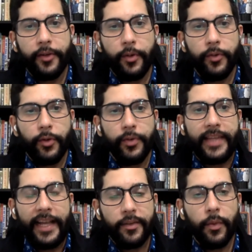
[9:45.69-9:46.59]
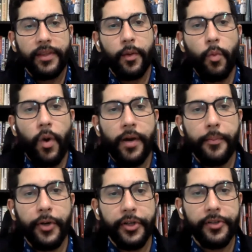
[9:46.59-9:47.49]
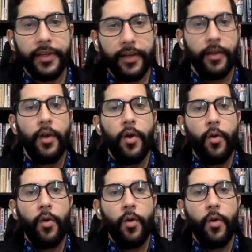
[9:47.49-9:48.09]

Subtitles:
So that's what the one person,